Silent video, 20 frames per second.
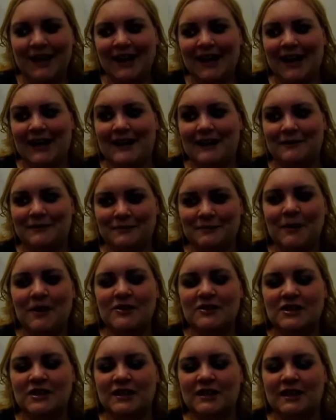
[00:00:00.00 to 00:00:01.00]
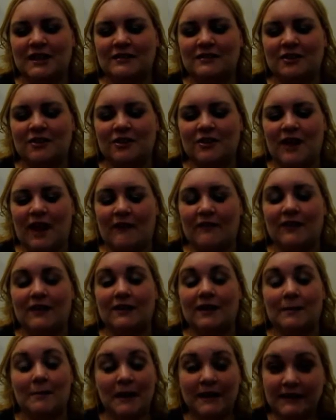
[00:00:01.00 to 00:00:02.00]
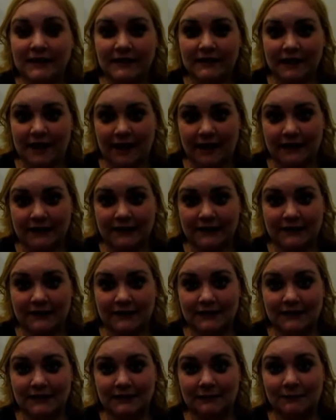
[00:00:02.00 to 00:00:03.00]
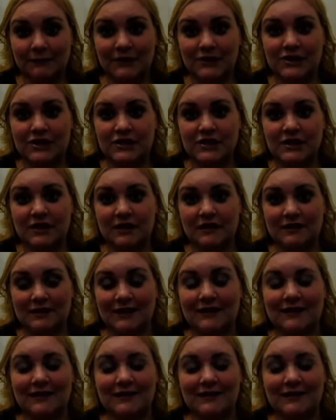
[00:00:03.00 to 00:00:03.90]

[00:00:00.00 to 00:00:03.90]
And I was watching and I started having a panic attack, which it's like the